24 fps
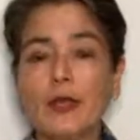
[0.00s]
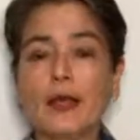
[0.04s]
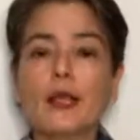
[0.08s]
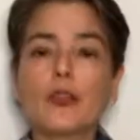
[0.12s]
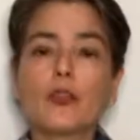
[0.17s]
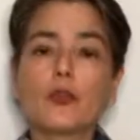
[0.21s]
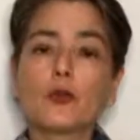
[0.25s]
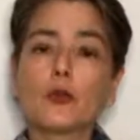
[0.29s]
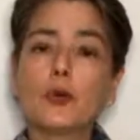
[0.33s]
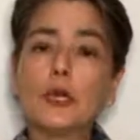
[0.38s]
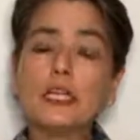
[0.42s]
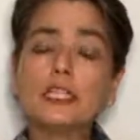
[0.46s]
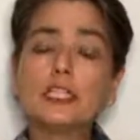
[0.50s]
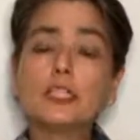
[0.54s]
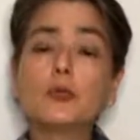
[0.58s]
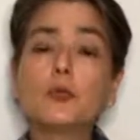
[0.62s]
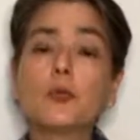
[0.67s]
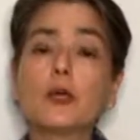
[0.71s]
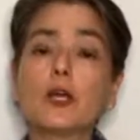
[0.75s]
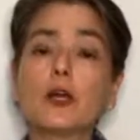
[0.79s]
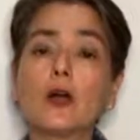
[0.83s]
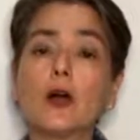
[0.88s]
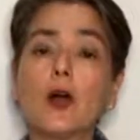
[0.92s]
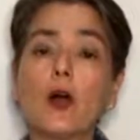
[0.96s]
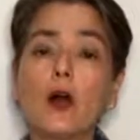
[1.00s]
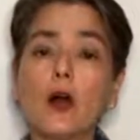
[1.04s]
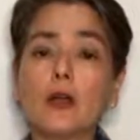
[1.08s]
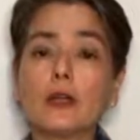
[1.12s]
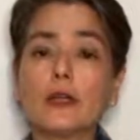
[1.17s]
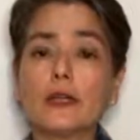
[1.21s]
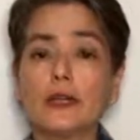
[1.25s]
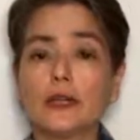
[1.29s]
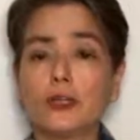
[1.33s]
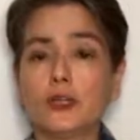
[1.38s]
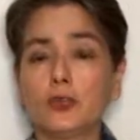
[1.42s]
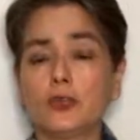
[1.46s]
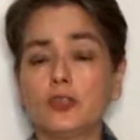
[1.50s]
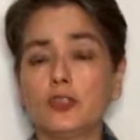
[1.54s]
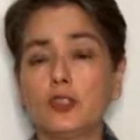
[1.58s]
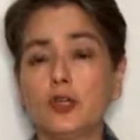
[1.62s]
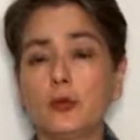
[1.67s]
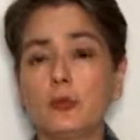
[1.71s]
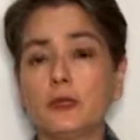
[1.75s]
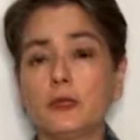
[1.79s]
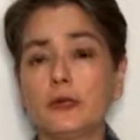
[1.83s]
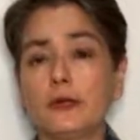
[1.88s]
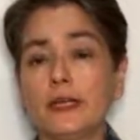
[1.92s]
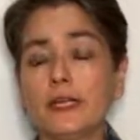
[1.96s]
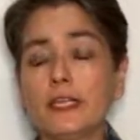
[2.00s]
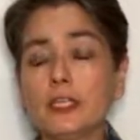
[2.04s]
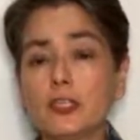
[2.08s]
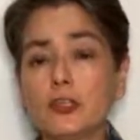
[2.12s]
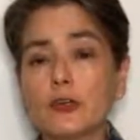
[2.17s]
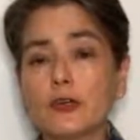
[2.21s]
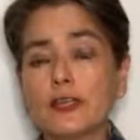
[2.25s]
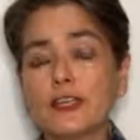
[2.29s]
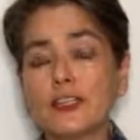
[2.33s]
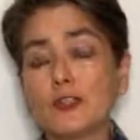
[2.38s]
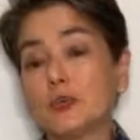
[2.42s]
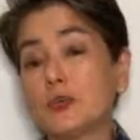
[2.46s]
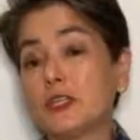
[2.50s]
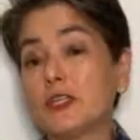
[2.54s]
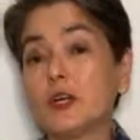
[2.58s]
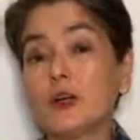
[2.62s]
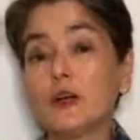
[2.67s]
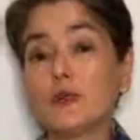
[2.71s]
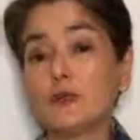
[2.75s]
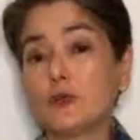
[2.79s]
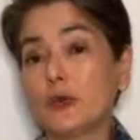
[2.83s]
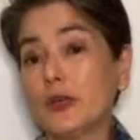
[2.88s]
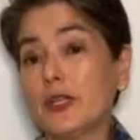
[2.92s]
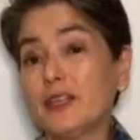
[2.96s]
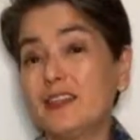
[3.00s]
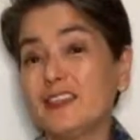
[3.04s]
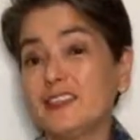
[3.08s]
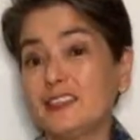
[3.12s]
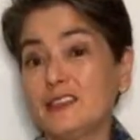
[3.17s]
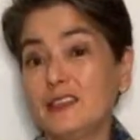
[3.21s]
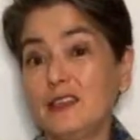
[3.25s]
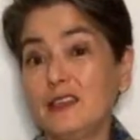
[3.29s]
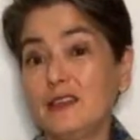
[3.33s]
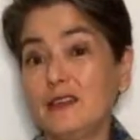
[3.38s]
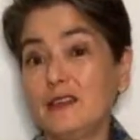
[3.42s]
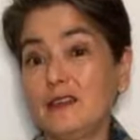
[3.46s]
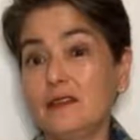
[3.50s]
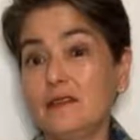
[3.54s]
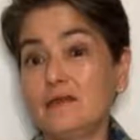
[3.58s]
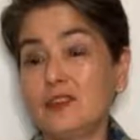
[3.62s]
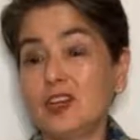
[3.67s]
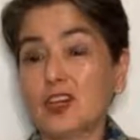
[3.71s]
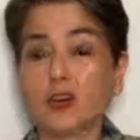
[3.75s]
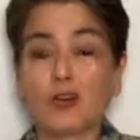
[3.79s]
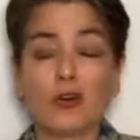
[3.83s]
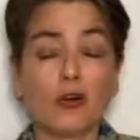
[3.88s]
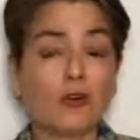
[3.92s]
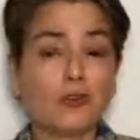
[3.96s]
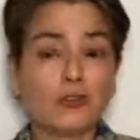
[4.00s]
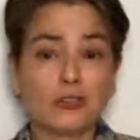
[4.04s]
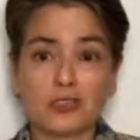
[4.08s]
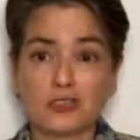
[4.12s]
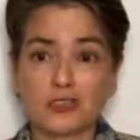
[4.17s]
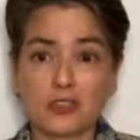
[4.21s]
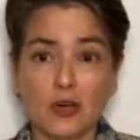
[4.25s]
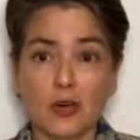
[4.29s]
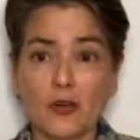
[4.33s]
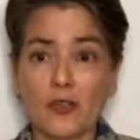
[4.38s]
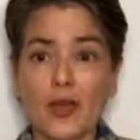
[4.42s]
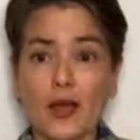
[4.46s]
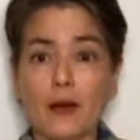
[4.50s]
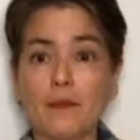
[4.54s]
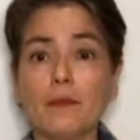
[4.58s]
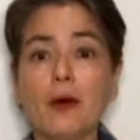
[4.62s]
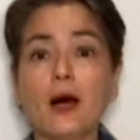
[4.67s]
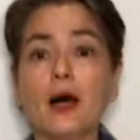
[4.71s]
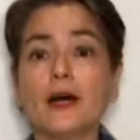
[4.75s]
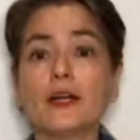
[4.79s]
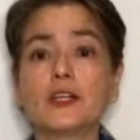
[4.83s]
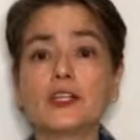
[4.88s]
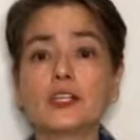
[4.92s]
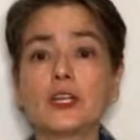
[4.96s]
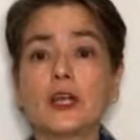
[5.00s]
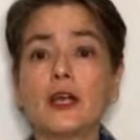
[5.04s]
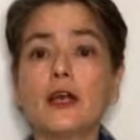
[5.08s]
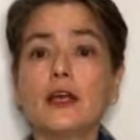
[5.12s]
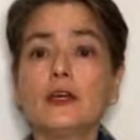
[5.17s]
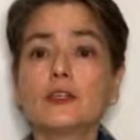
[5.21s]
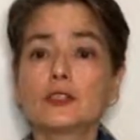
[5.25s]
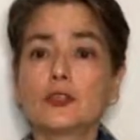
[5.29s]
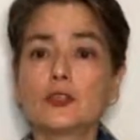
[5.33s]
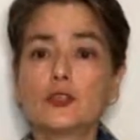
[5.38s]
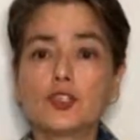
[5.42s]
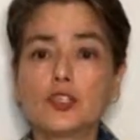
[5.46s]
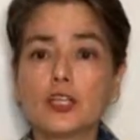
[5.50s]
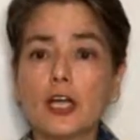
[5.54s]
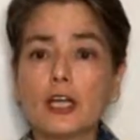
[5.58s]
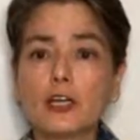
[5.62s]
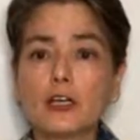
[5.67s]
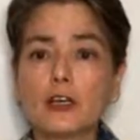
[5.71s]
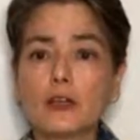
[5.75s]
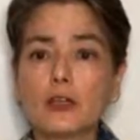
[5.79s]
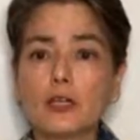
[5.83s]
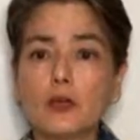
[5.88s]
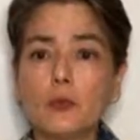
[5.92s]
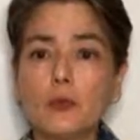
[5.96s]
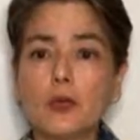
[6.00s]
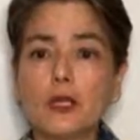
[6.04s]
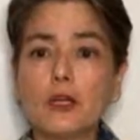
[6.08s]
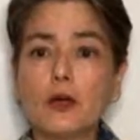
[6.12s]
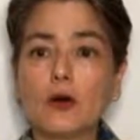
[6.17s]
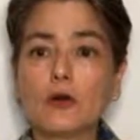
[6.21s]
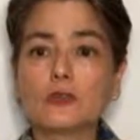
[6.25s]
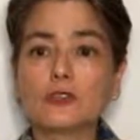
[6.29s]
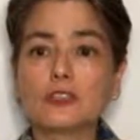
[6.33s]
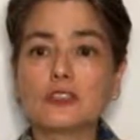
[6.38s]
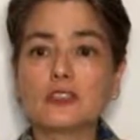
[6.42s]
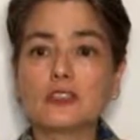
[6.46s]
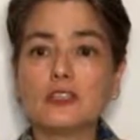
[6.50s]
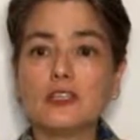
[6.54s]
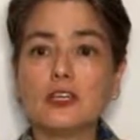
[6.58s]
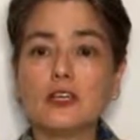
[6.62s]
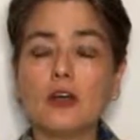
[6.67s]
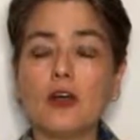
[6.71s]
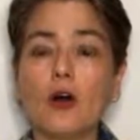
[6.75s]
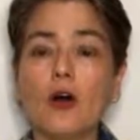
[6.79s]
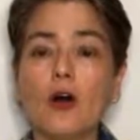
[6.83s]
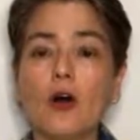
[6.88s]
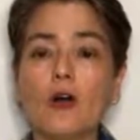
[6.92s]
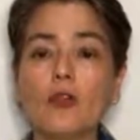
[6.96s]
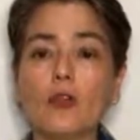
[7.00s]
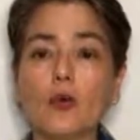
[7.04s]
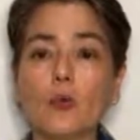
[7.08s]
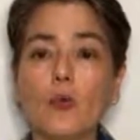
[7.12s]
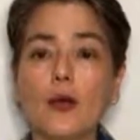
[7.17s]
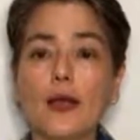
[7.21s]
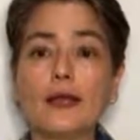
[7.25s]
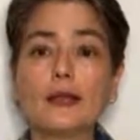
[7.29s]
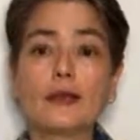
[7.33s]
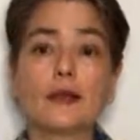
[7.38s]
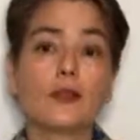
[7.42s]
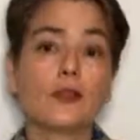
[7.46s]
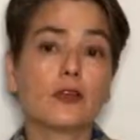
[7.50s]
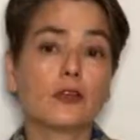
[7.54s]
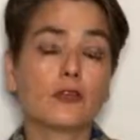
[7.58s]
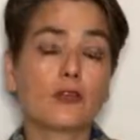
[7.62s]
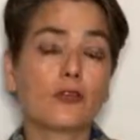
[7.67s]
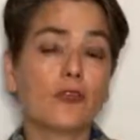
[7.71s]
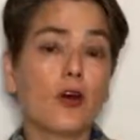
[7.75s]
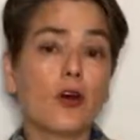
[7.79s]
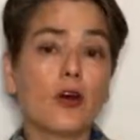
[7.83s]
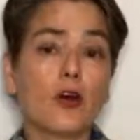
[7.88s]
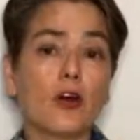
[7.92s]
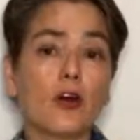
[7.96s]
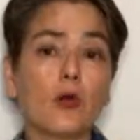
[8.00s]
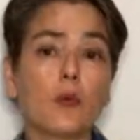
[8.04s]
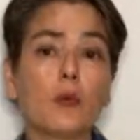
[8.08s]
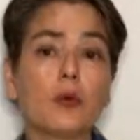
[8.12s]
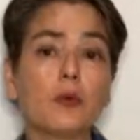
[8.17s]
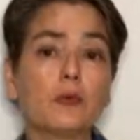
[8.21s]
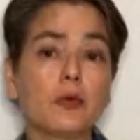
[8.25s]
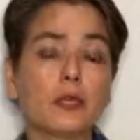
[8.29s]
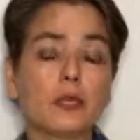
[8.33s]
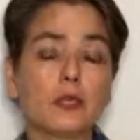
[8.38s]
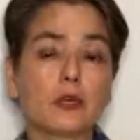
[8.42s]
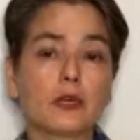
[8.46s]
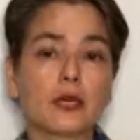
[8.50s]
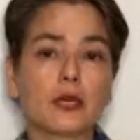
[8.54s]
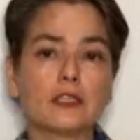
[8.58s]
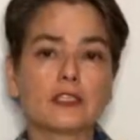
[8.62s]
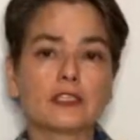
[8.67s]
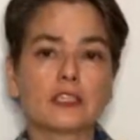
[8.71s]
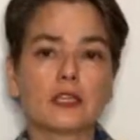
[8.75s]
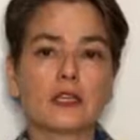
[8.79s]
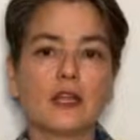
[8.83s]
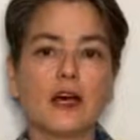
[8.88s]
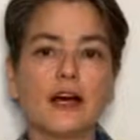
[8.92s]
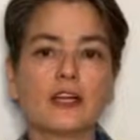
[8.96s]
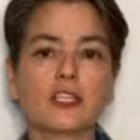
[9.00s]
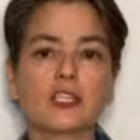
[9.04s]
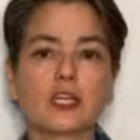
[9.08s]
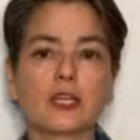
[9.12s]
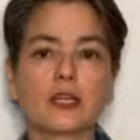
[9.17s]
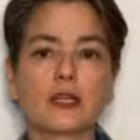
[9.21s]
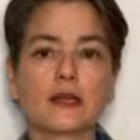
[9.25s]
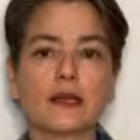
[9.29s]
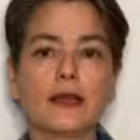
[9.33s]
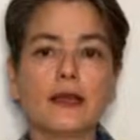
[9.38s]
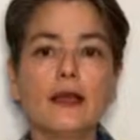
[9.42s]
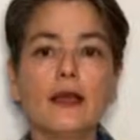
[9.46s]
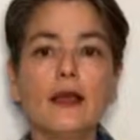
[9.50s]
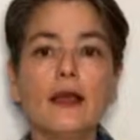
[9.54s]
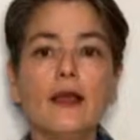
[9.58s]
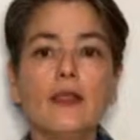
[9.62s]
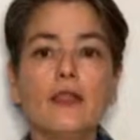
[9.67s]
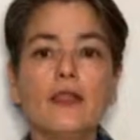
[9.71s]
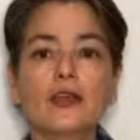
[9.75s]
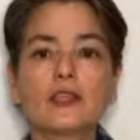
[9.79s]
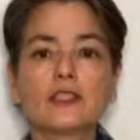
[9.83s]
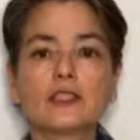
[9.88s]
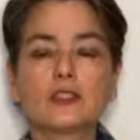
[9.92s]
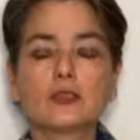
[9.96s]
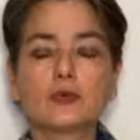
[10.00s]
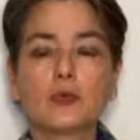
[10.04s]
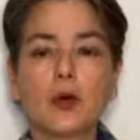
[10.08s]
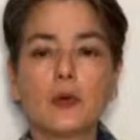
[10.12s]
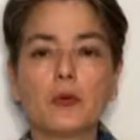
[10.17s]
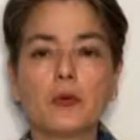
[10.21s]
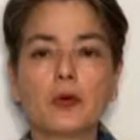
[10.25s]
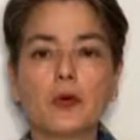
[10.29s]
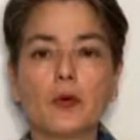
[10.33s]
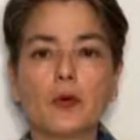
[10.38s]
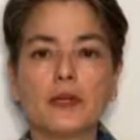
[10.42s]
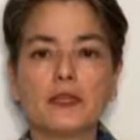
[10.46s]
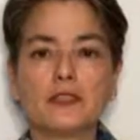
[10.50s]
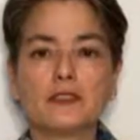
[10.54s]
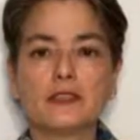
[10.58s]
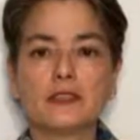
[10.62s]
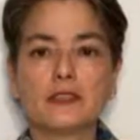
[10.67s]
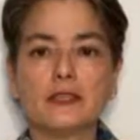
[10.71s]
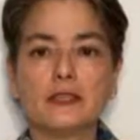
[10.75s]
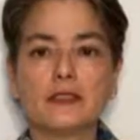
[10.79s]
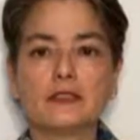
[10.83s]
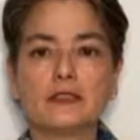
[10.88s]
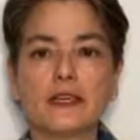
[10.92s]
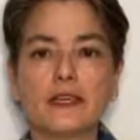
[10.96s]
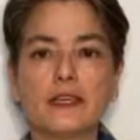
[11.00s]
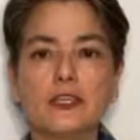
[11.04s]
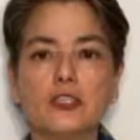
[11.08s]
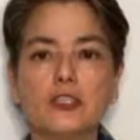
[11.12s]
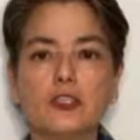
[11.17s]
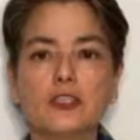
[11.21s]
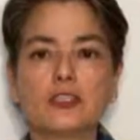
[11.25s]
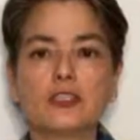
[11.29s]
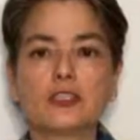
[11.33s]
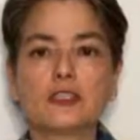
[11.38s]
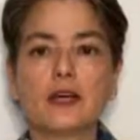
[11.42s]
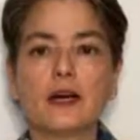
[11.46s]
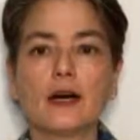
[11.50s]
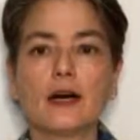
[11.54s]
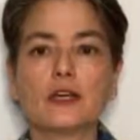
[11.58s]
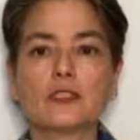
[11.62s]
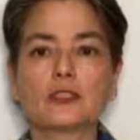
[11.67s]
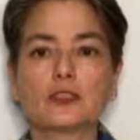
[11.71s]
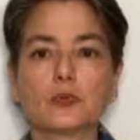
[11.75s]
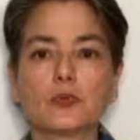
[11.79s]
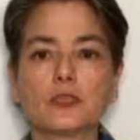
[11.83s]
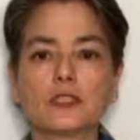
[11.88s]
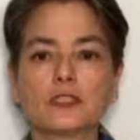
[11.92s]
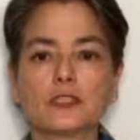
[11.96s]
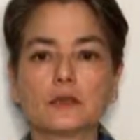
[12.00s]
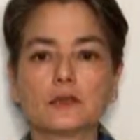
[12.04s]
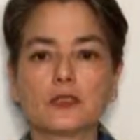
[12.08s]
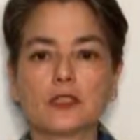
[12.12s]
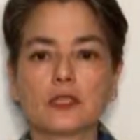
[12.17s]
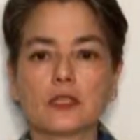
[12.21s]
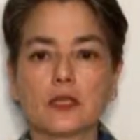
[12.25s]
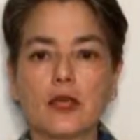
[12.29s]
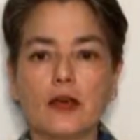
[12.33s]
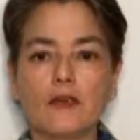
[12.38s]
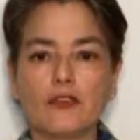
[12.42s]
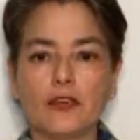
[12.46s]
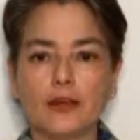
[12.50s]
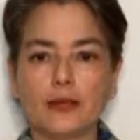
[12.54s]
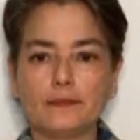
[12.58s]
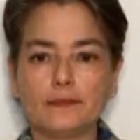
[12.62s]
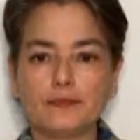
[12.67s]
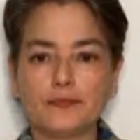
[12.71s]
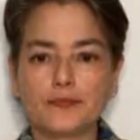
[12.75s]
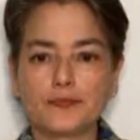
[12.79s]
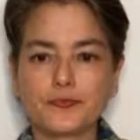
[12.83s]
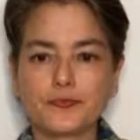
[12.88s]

The reason we call it acute tubular injury is we don't really see necrosis all that much. So generally, we don't see all the way to this far when we look histologically. This is what we're going to see, is injured cells with some sloughing.